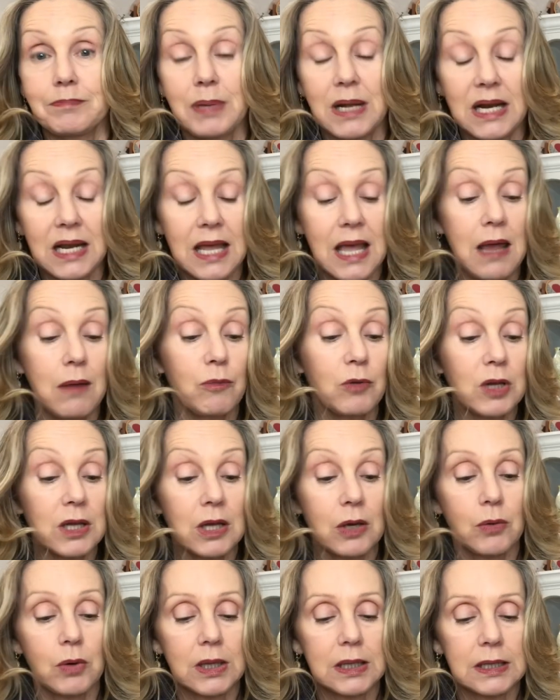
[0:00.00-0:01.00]
but it came
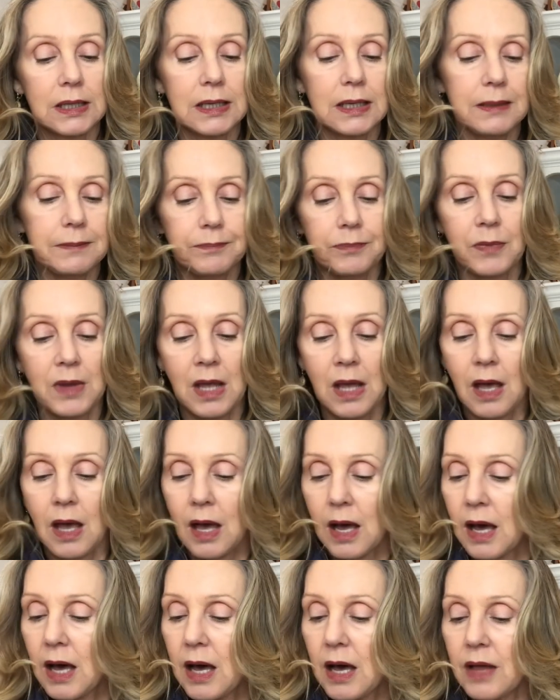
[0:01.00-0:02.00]
really quickly.
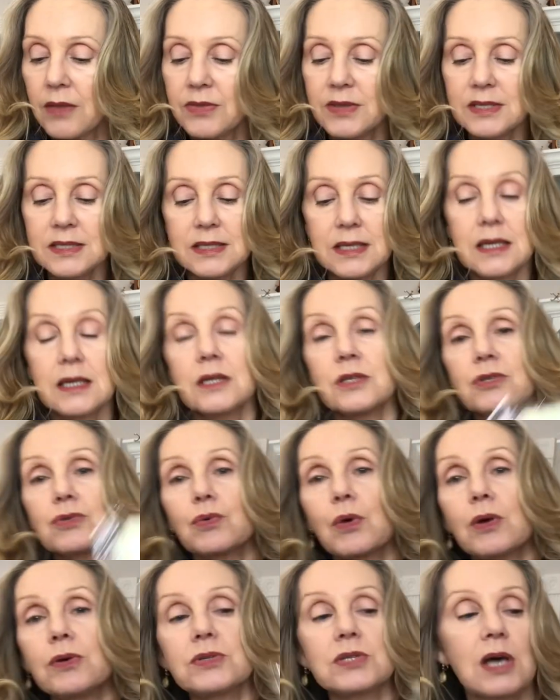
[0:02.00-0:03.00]
Uh, this is
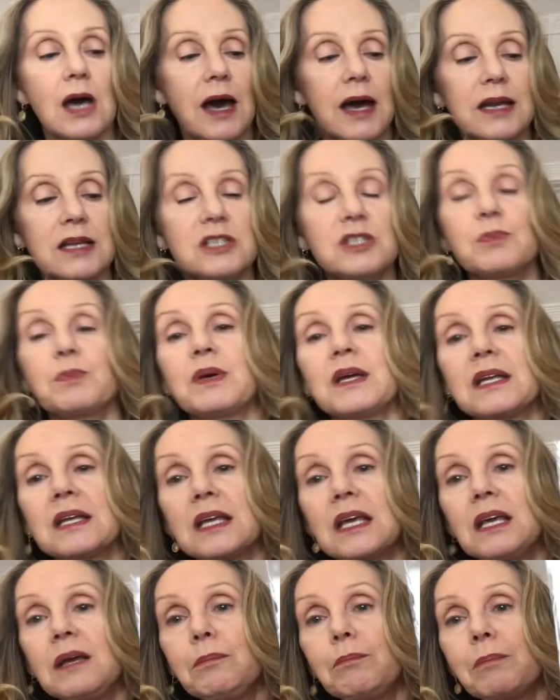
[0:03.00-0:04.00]
Rose Cottage
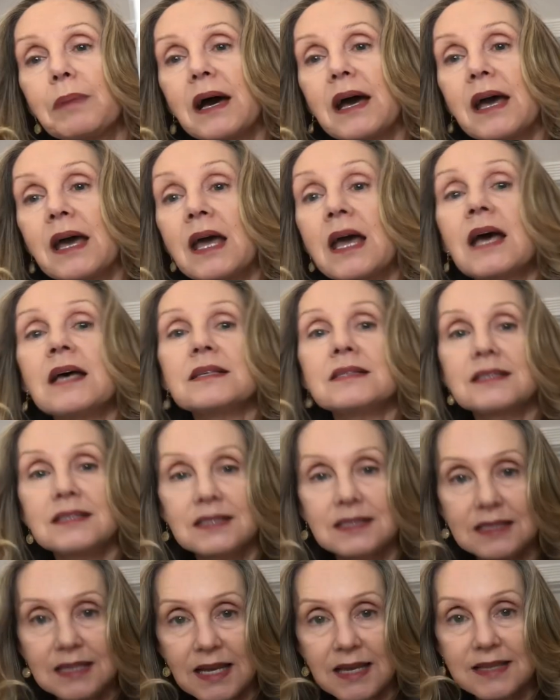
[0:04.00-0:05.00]
Pinkeep by
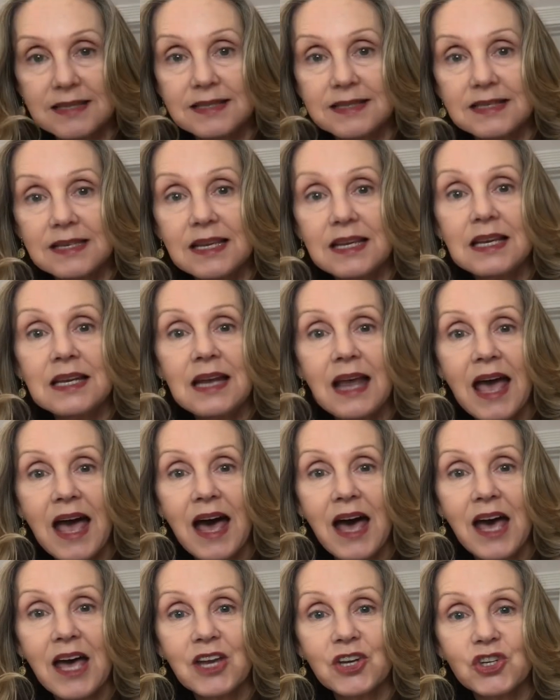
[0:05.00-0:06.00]
Stacy
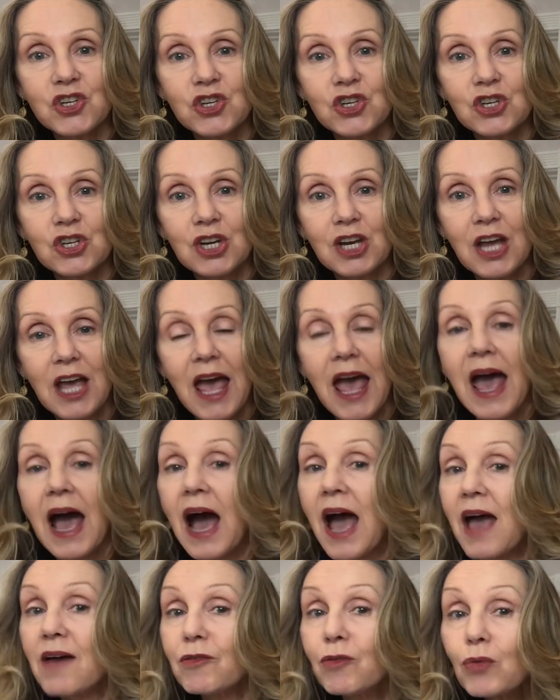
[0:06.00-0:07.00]
Nash.
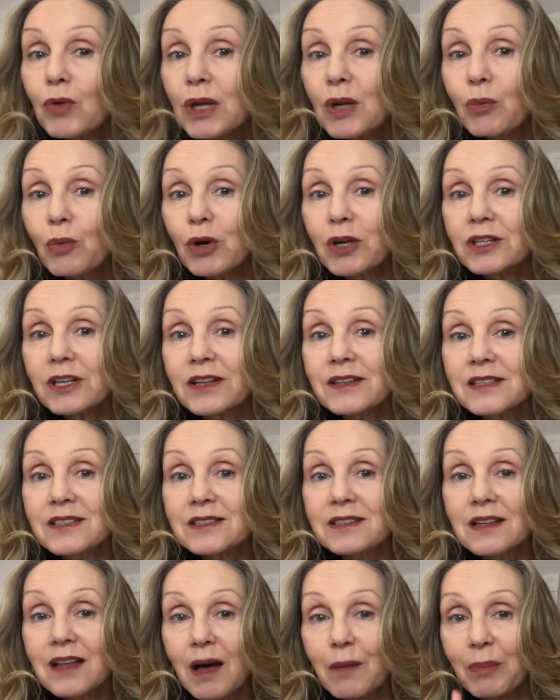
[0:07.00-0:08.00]
I haven't really worked on
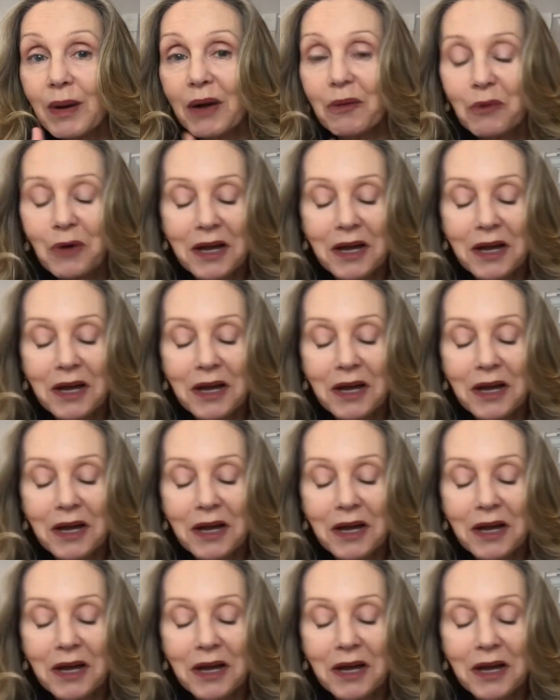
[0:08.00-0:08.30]
this a lot, but I